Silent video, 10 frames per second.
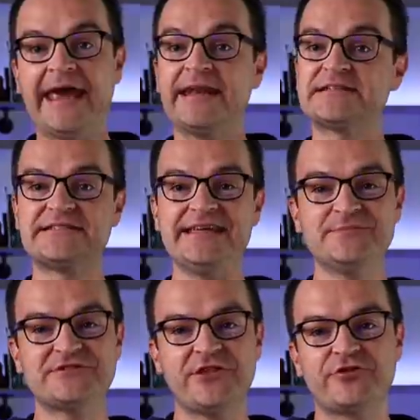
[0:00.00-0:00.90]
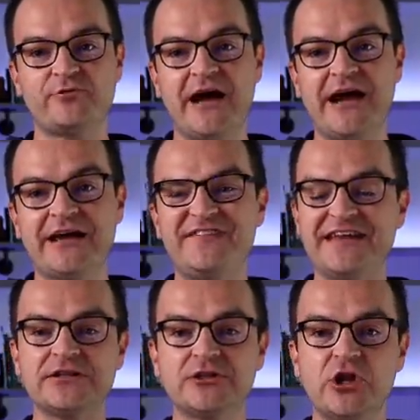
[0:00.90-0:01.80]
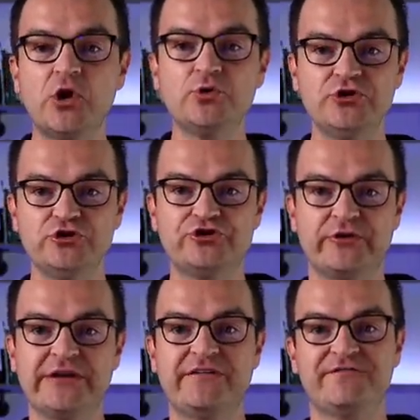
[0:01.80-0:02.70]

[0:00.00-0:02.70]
and it seems to thrive in low nutrient